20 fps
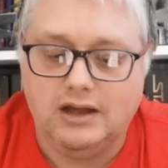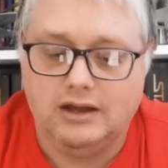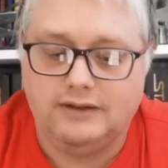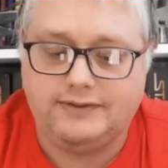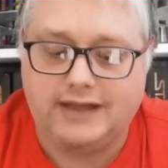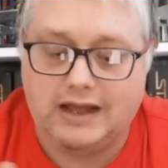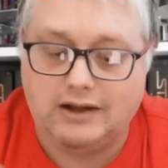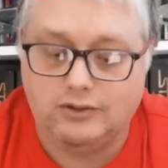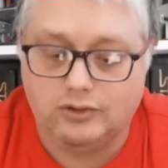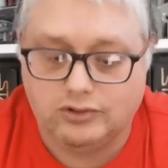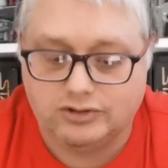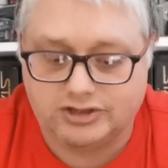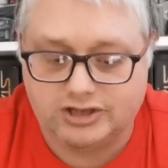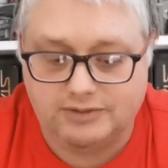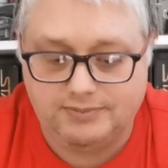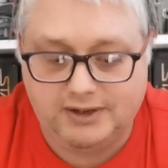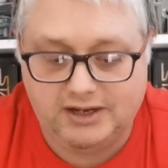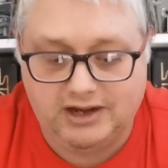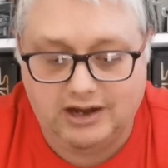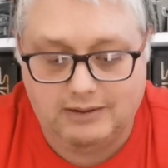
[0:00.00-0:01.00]
that will
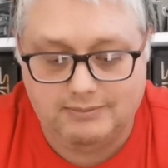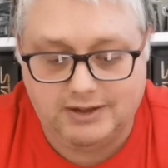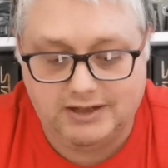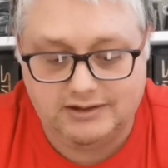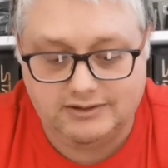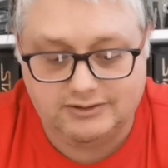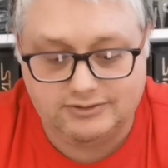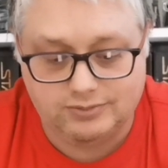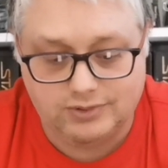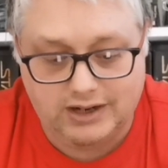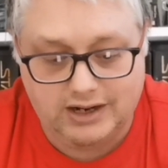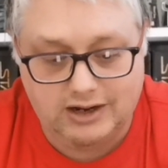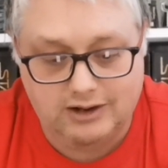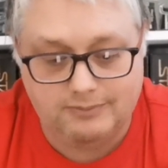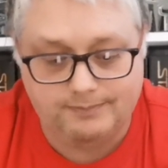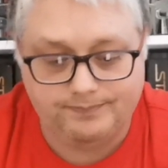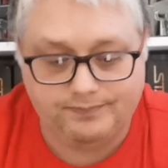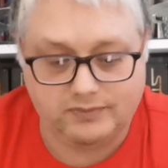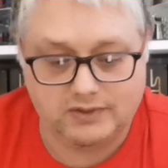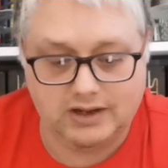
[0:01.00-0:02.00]
also be coming as
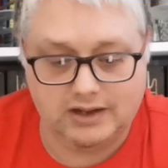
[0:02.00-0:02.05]
well.